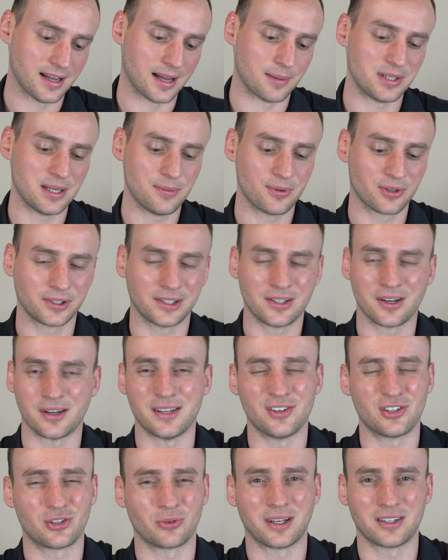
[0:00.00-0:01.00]
I'm typically
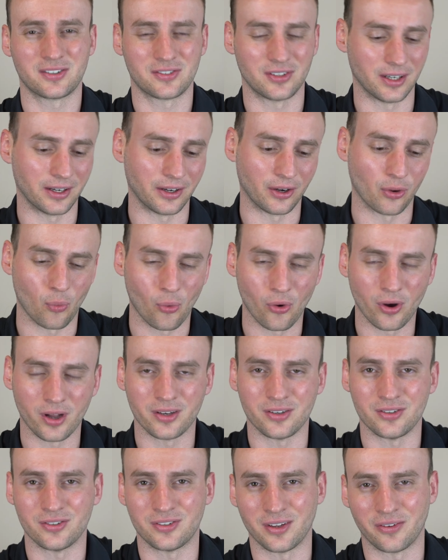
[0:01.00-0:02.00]
not interested in a
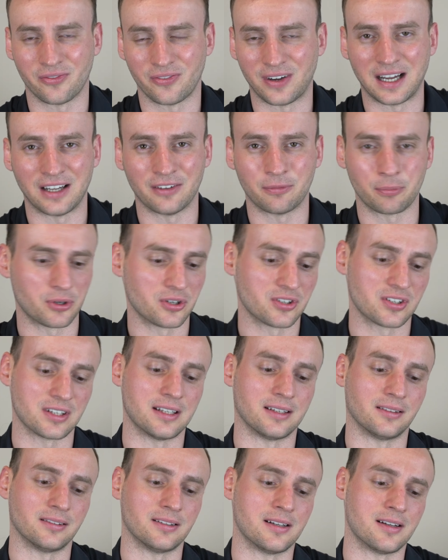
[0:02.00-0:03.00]
1 to
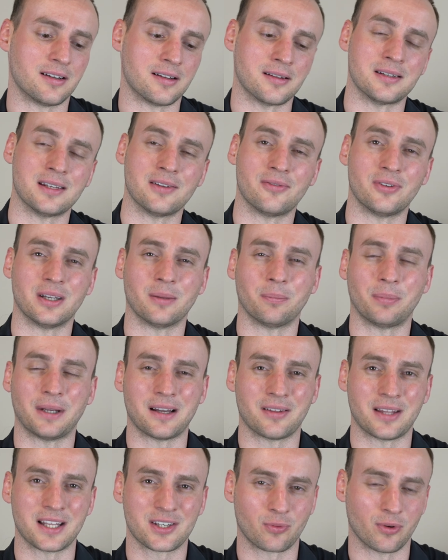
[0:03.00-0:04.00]
5% dividend
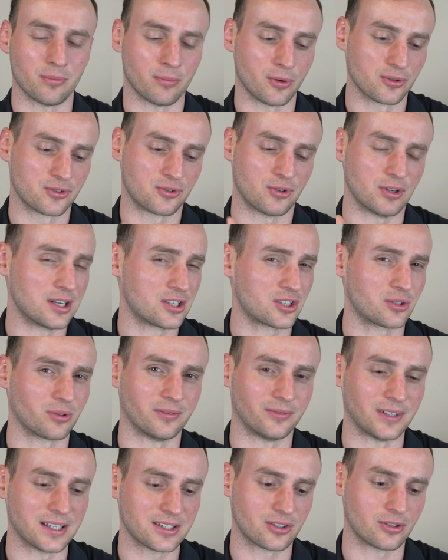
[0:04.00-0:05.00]
payout. That's what most
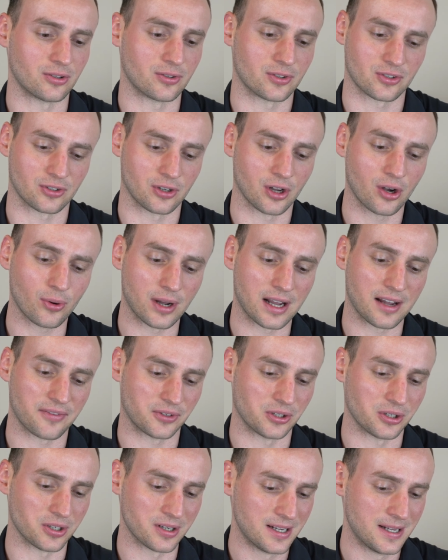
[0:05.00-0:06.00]
traditional investors go
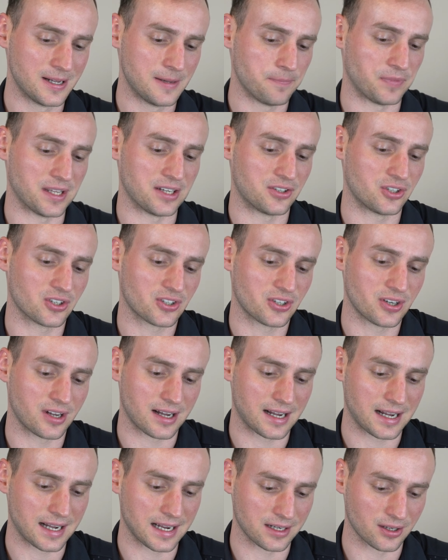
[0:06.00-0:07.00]
after. It's just
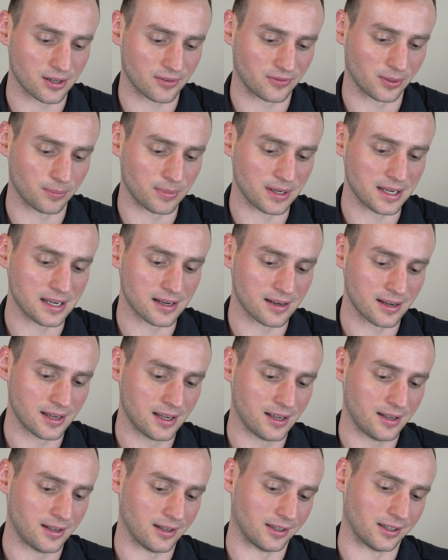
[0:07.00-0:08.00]
not high enough to be,
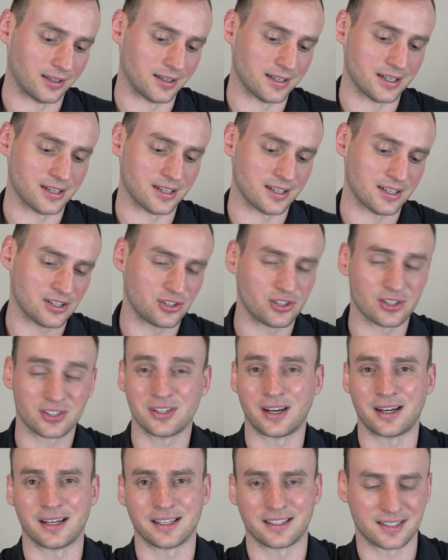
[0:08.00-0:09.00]
it's
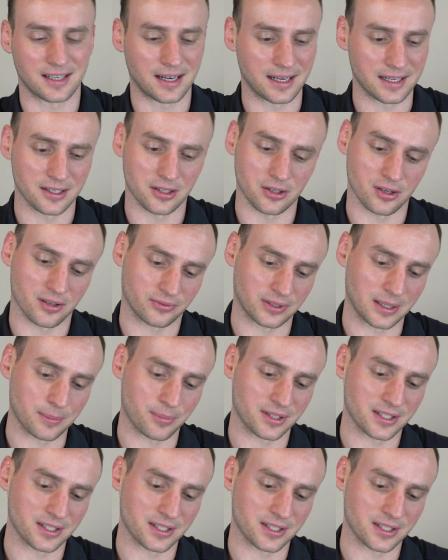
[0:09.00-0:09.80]
just not exciting enough, right?